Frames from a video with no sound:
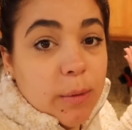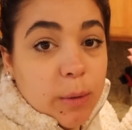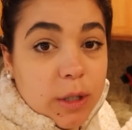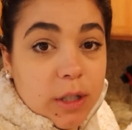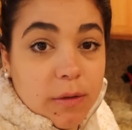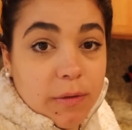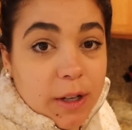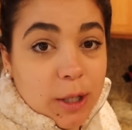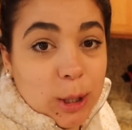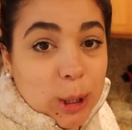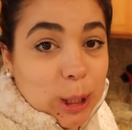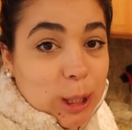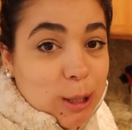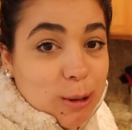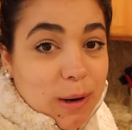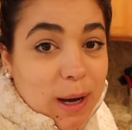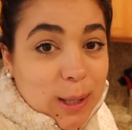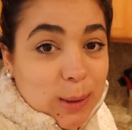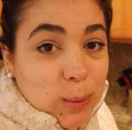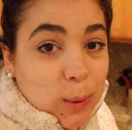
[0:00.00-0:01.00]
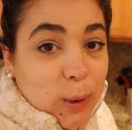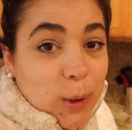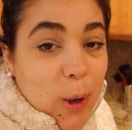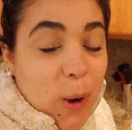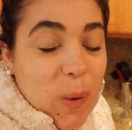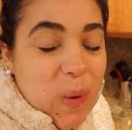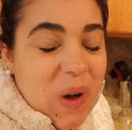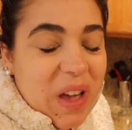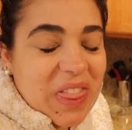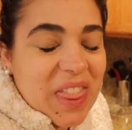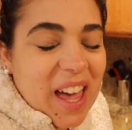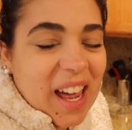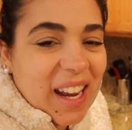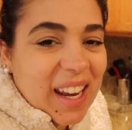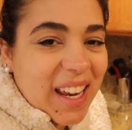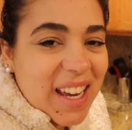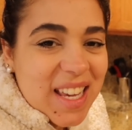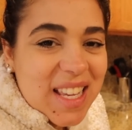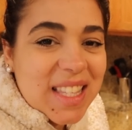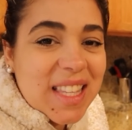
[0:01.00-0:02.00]
which eventually you guys will know what that
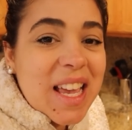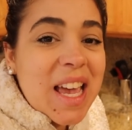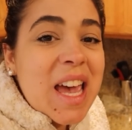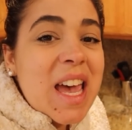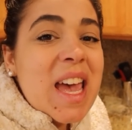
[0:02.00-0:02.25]
is.